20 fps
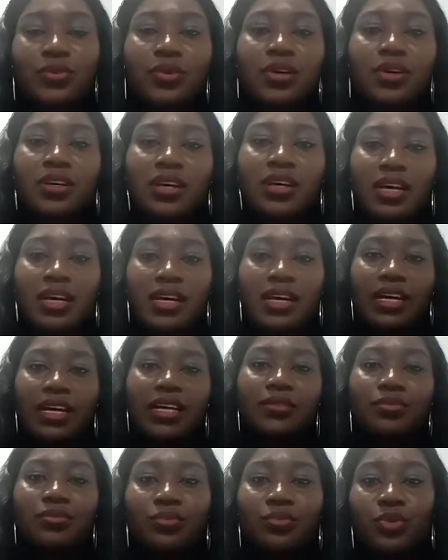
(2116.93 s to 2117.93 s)
And
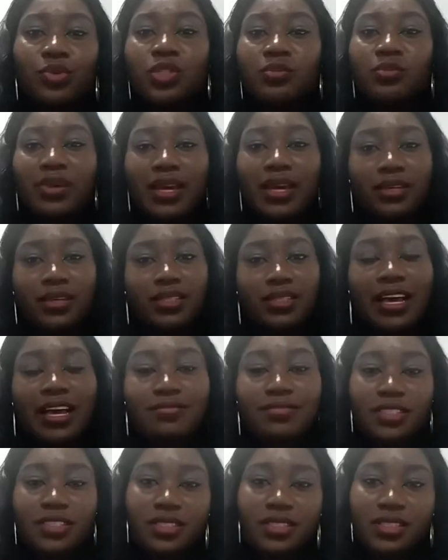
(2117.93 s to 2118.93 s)
most banks have
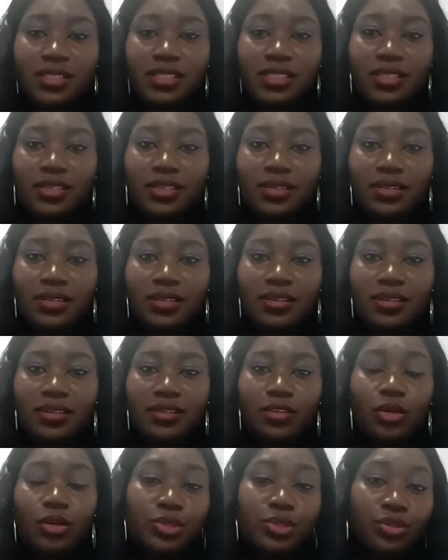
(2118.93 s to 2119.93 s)
these
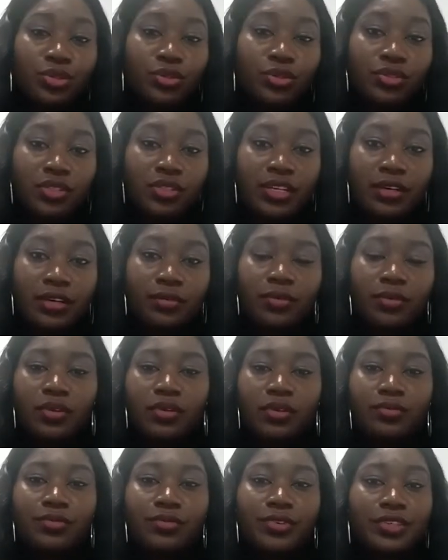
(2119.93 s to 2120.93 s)
options now.
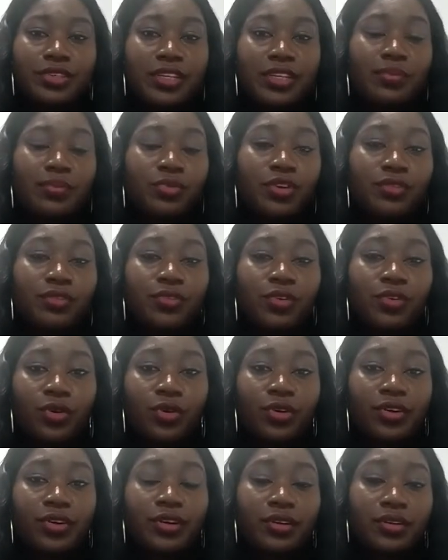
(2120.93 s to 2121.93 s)
For example, if
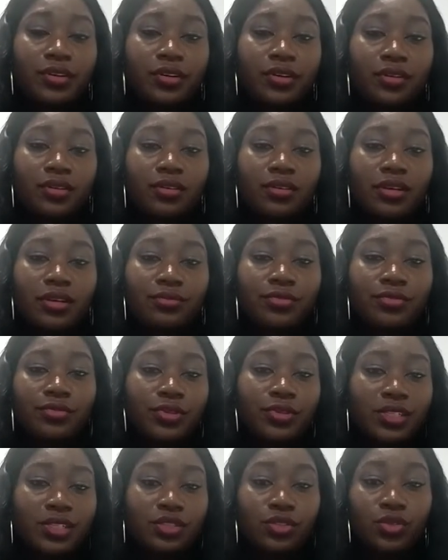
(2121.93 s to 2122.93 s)
your
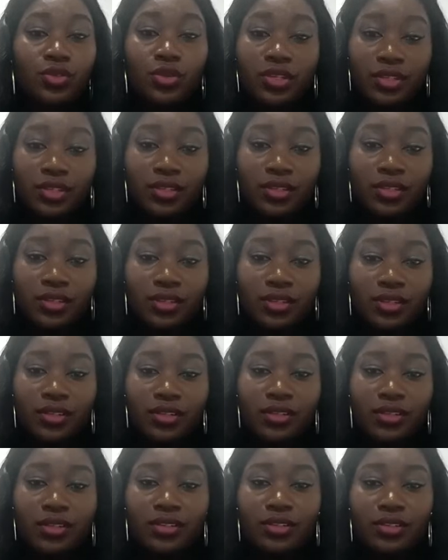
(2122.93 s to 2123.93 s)
phone is stolen,
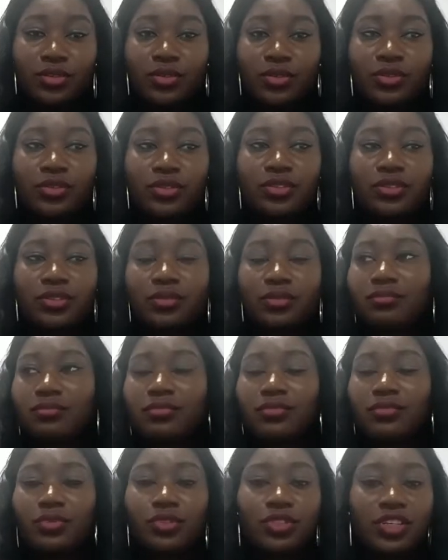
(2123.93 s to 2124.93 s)
you could
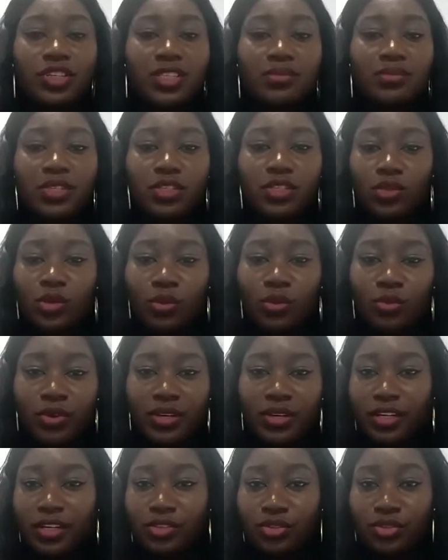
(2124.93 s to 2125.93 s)
just meet someone
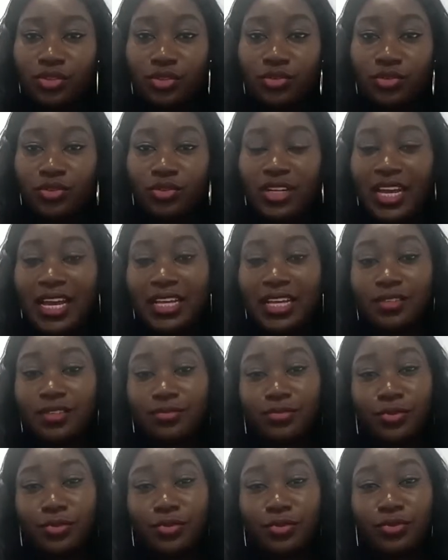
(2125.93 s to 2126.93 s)
next to you that has a
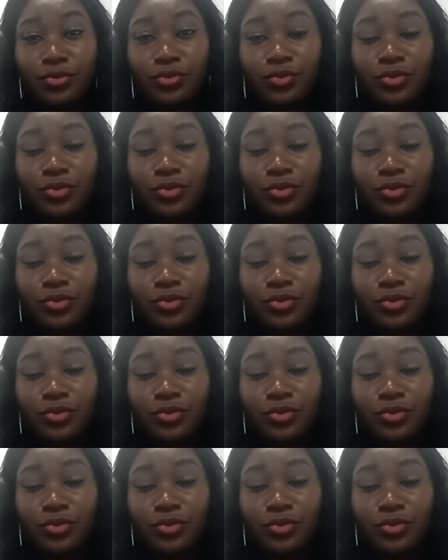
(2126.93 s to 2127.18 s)
phone.